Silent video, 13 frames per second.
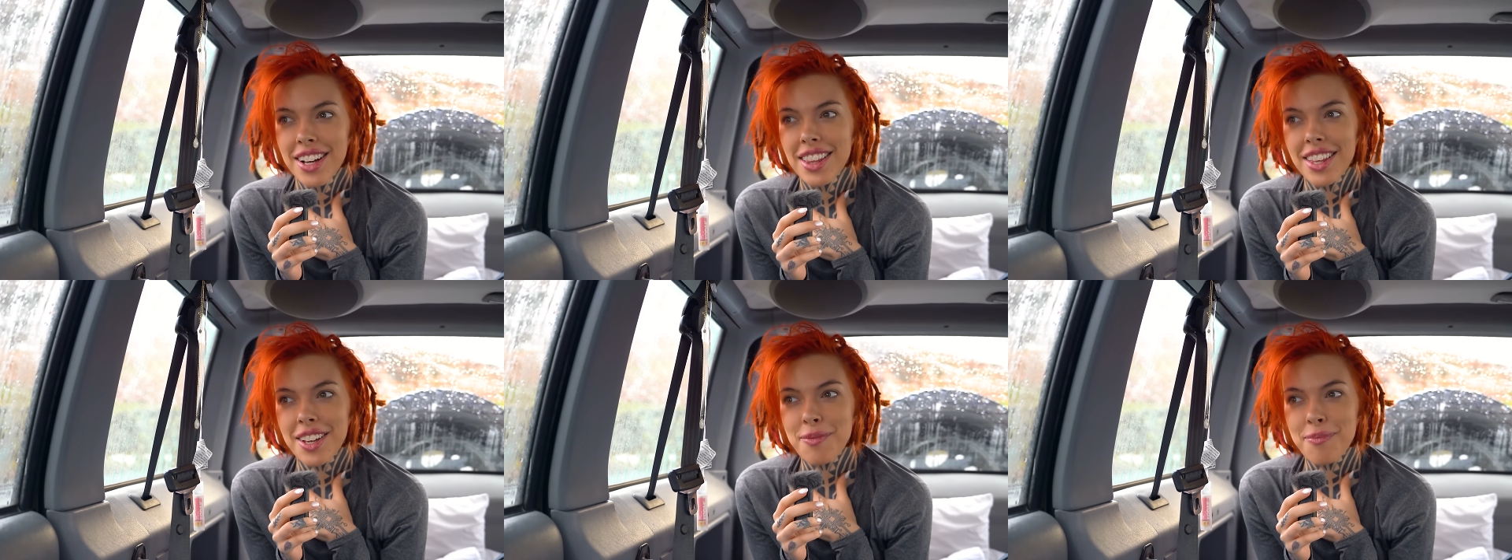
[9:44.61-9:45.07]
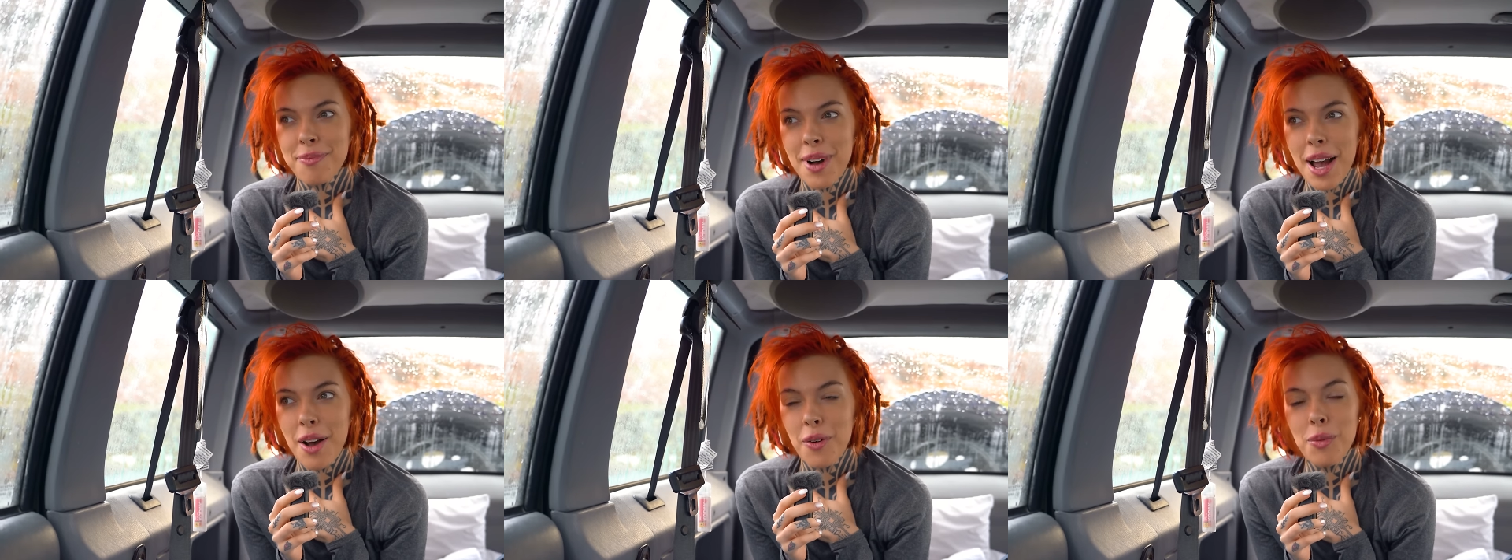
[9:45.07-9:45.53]
Like
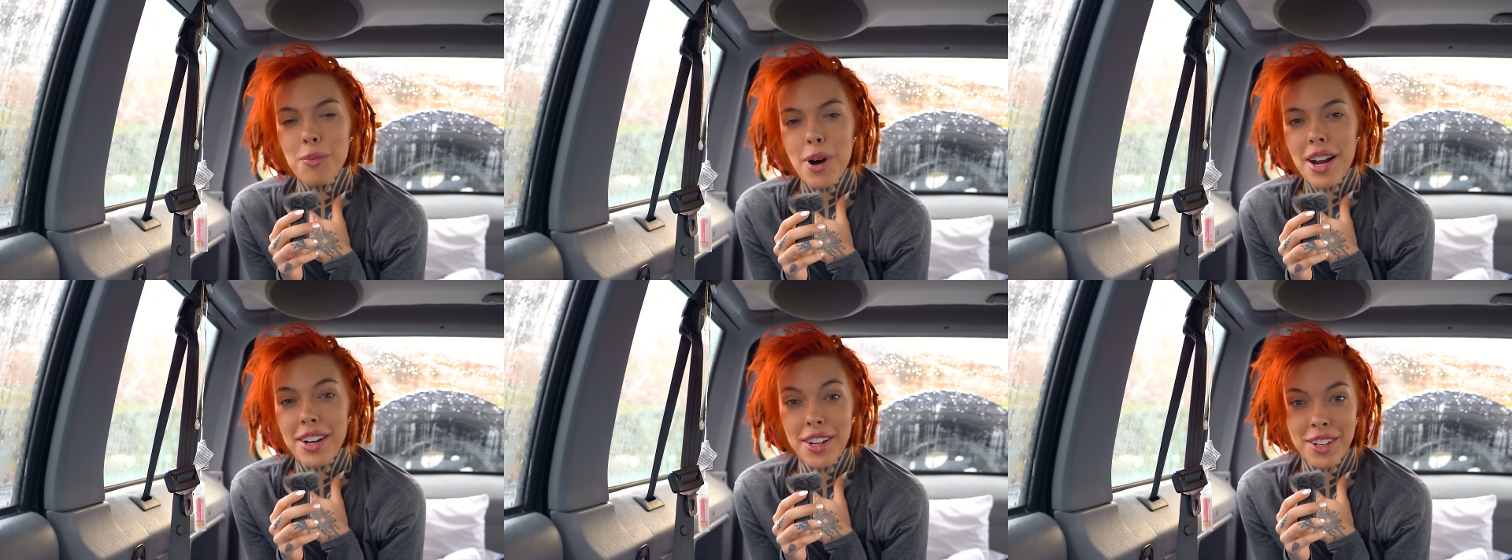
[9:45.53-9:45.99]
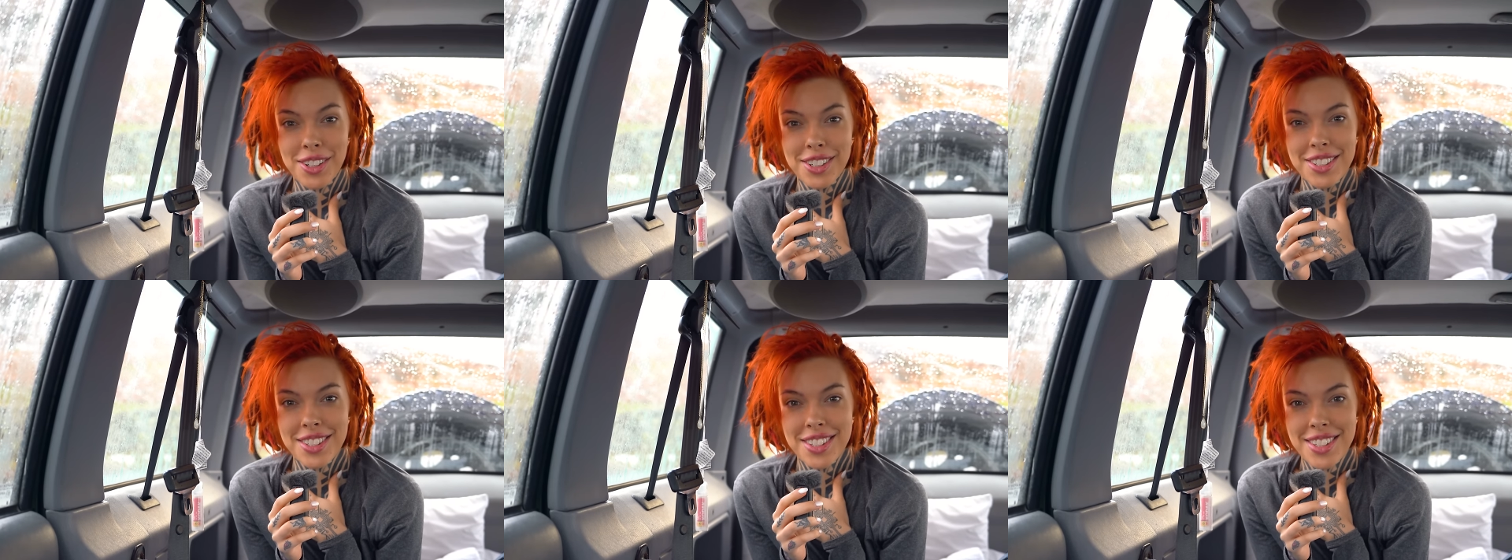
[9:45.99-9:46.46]
my whole body
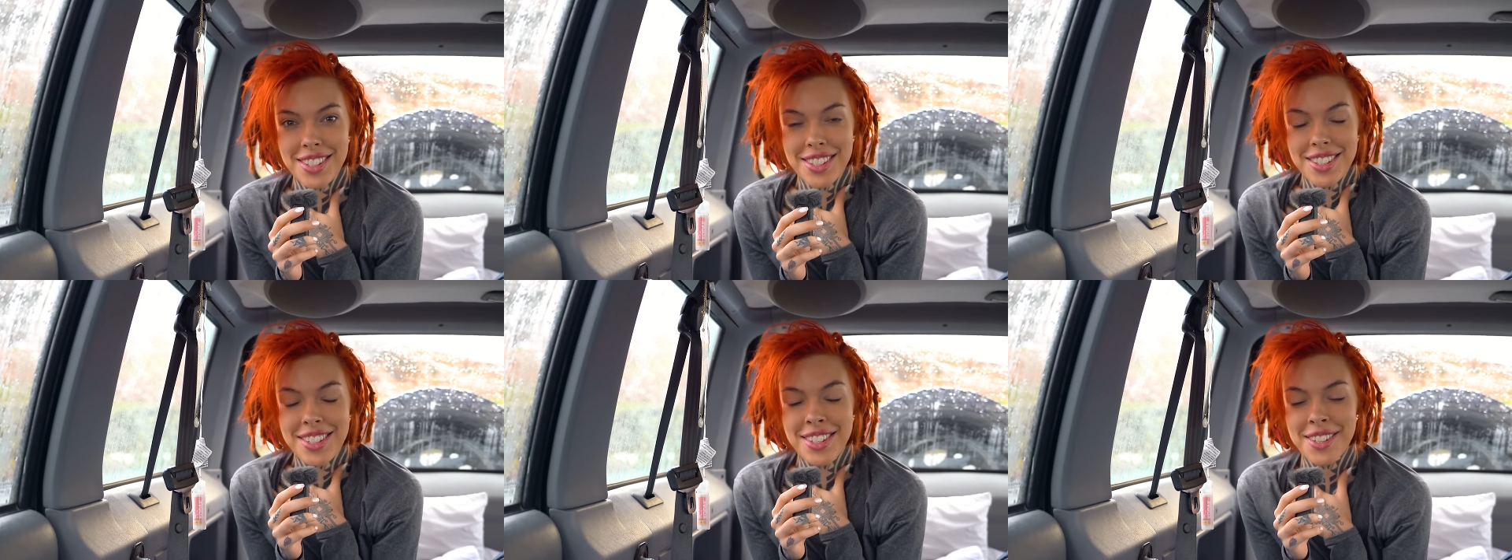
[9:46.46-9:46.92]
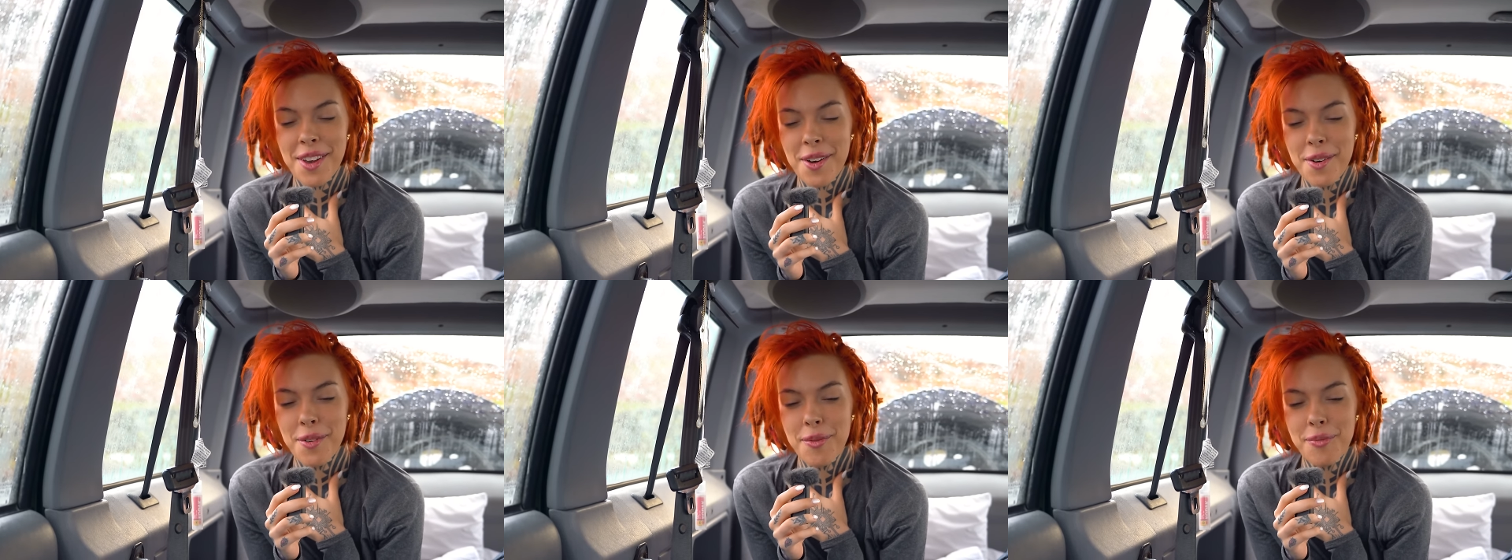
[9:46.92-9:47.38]
hurts.
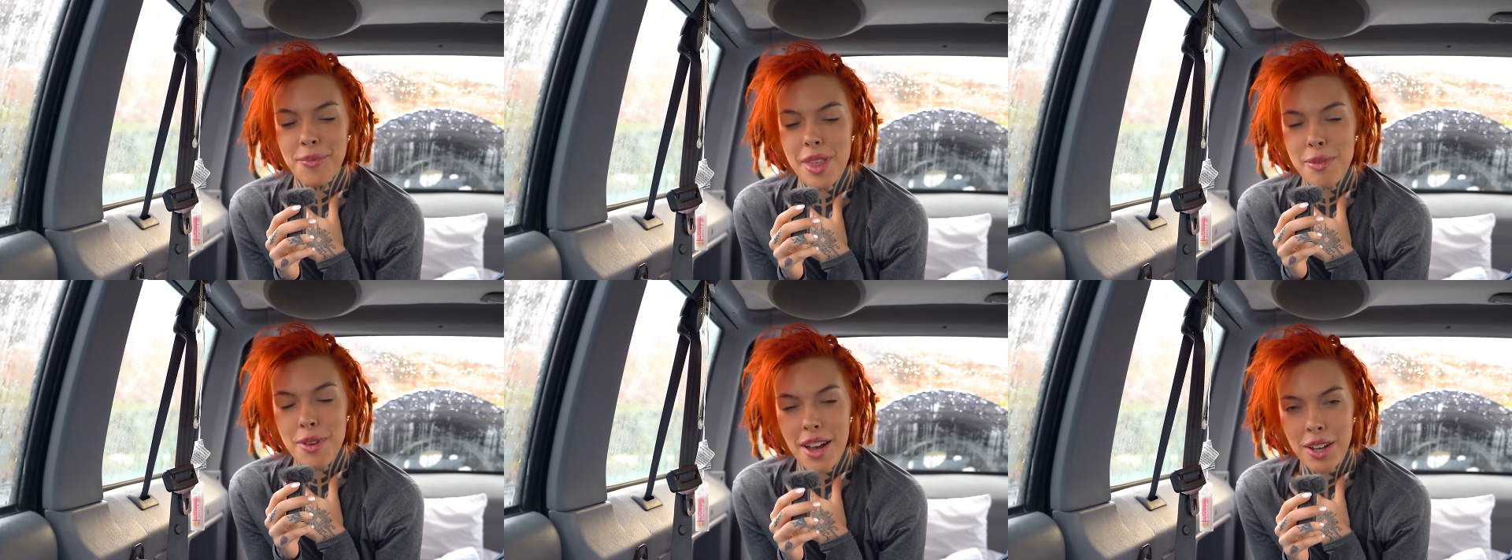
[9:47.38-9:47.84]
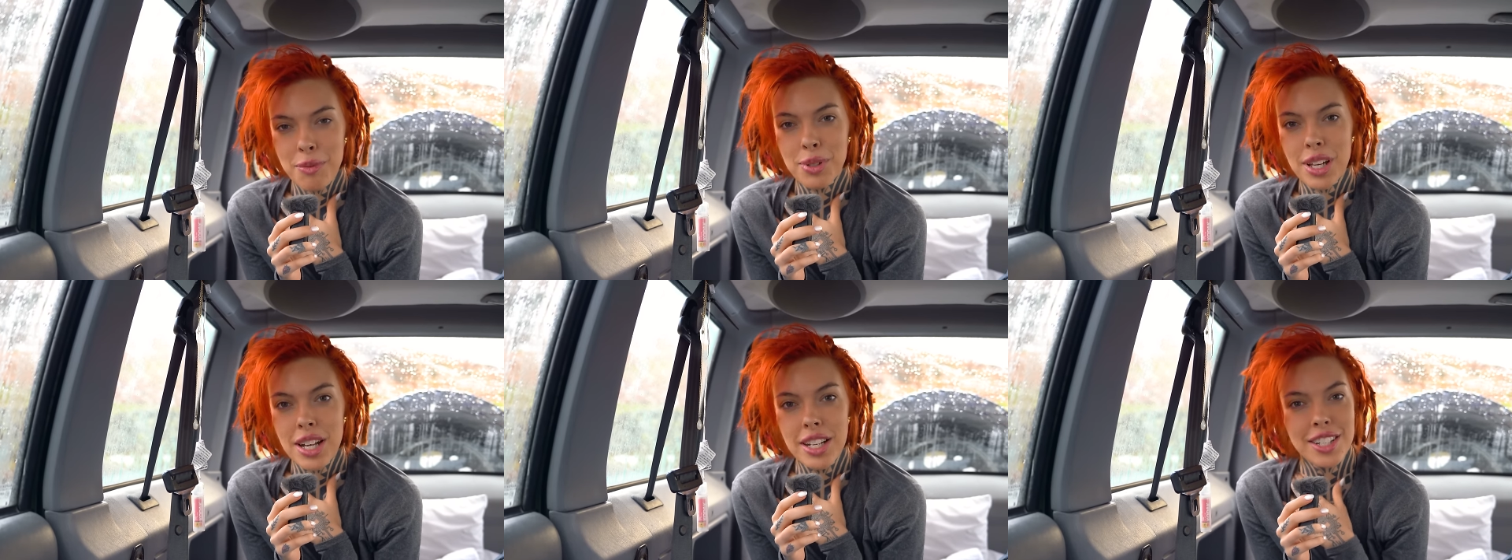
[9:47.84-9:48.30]
So I'm not
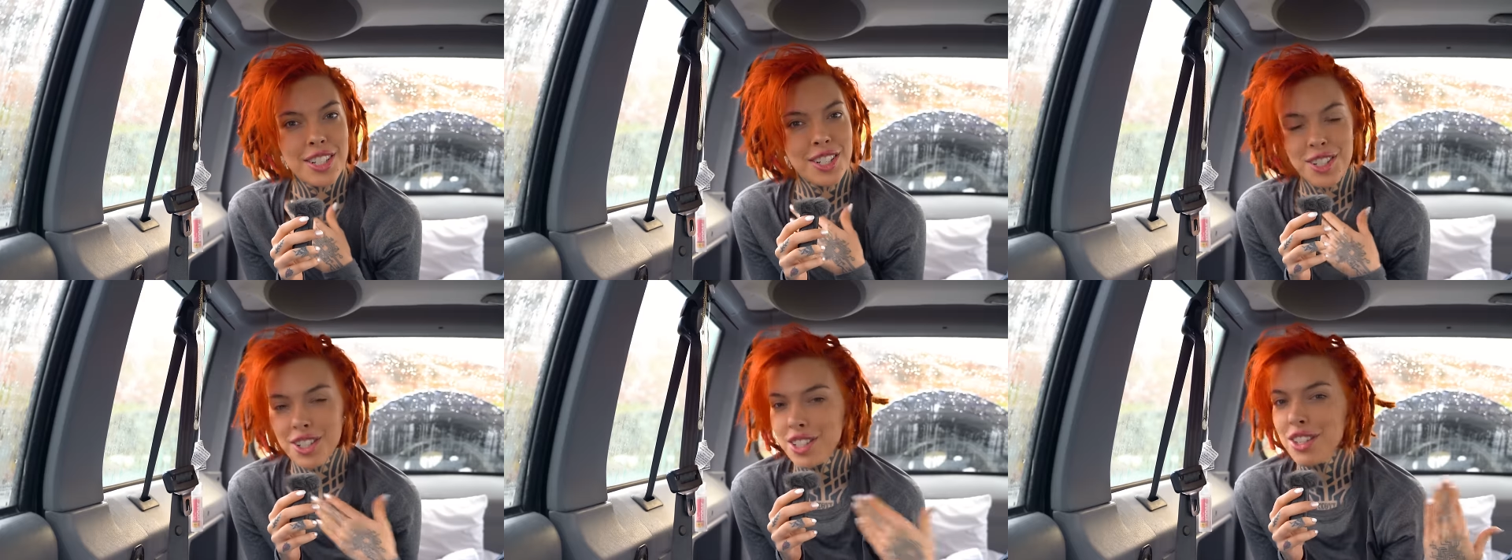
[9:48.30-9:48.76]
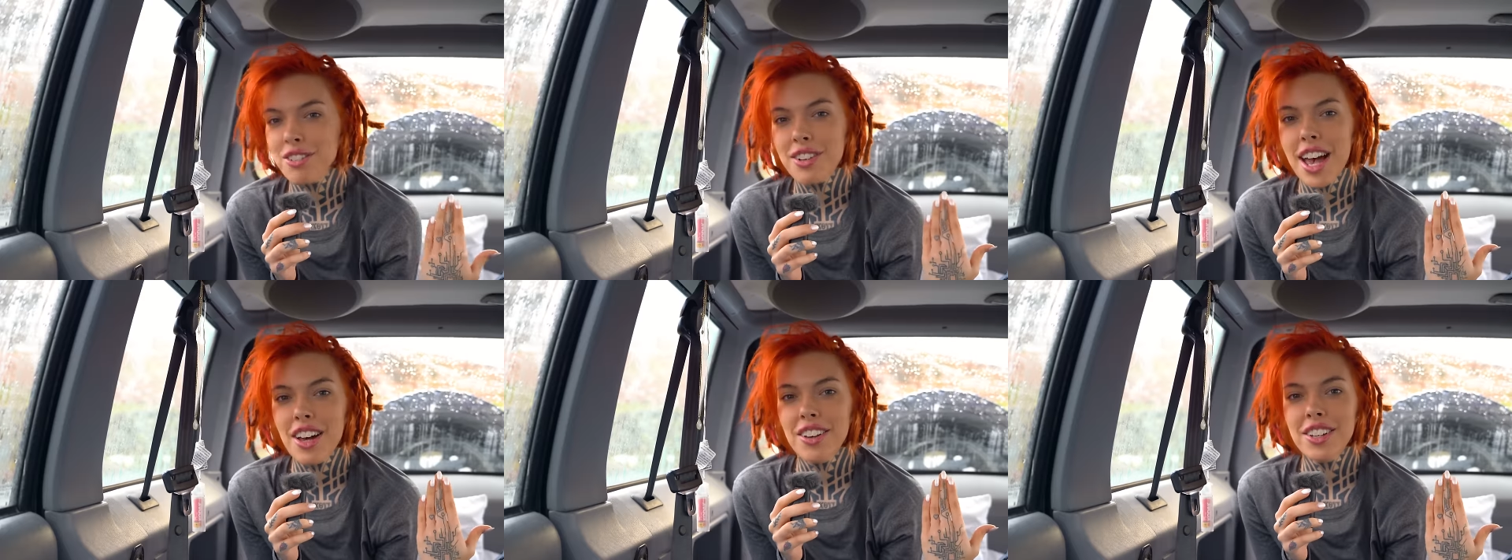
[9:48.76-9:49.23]
complaining, it's just the
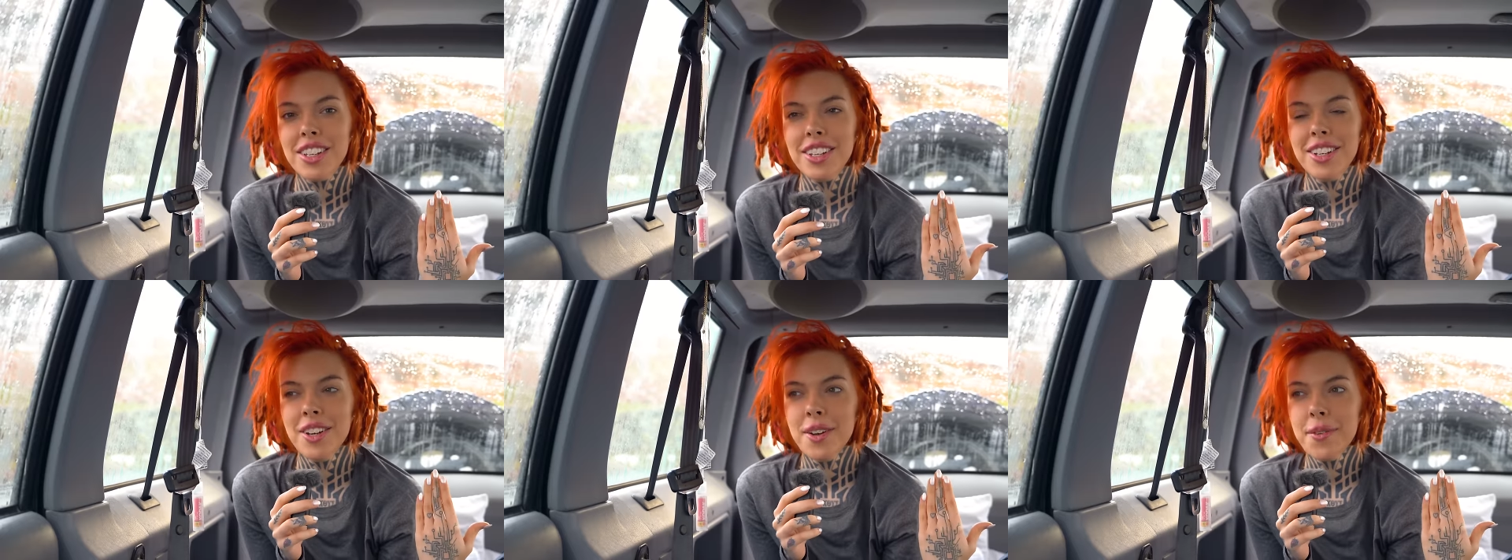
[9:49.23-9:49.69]
reality.